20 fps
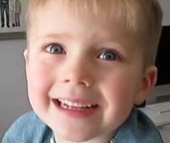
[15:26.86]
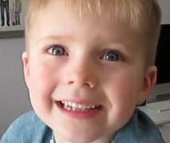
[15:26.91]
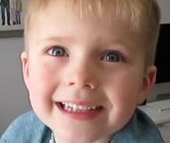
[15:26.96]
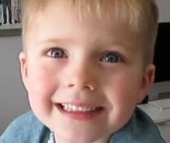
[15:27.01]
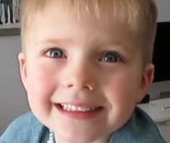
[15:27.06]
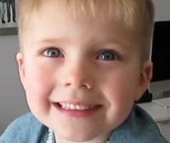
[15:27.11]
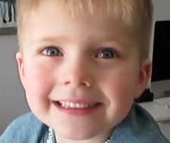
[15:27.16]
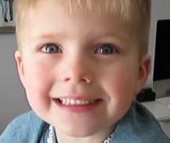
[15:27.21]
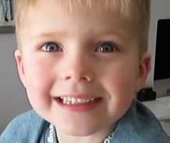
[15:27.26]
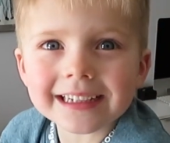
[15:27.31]

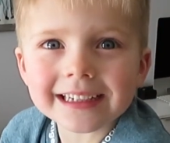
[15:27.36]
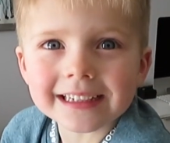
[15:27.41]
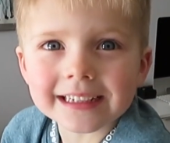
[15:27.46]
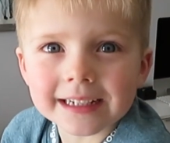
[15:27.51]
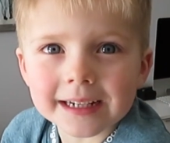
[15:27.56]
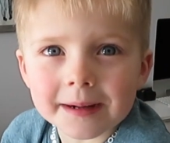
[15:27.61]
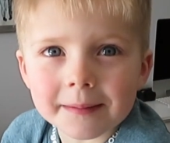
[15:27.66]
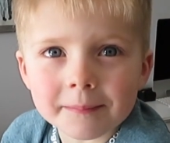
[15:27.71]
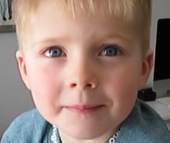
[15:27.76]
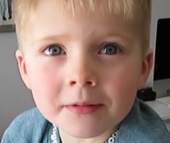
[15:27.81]
can say a
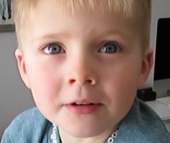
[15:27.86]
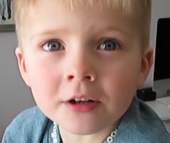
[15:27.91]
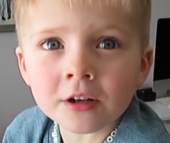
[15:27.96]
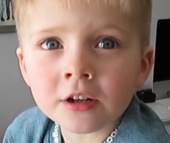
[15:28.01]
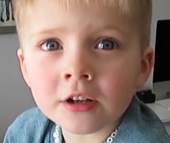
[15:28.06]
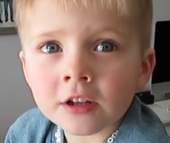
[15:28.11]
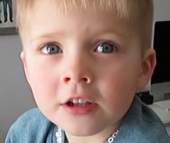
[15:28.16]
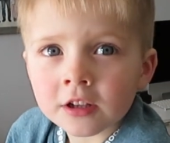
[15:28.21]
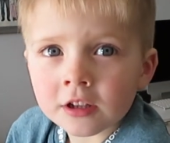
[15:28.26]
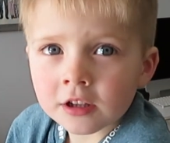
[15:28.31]
number
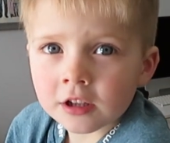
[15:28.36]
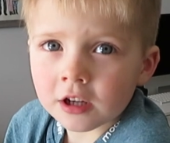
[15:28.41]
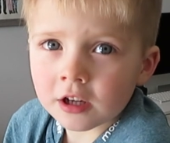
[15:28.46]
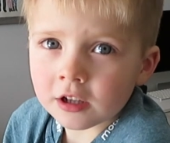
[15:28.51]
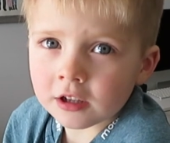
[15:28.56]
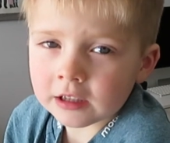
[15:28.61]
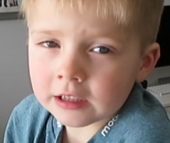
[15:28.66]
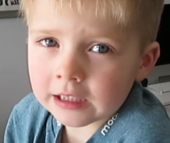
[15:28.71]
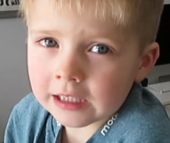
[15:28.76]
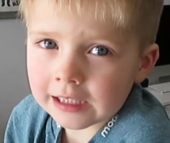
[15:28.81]

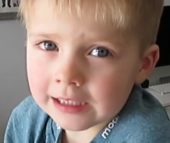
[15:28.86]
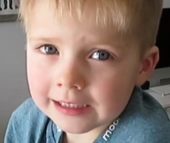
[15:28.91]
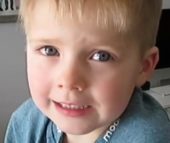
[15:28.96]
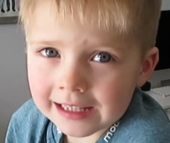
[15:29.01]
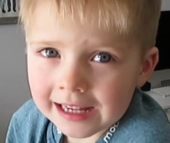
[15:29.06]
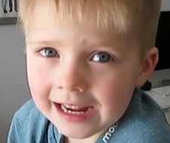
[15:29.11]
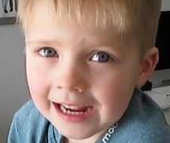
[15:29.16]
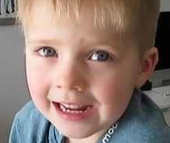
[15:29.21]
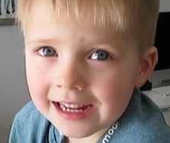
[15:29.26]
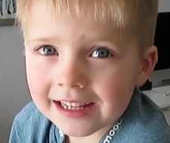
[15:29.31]
longer than
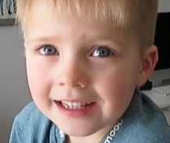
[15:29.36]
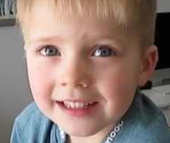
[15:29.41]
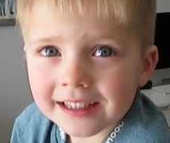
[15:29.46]
that.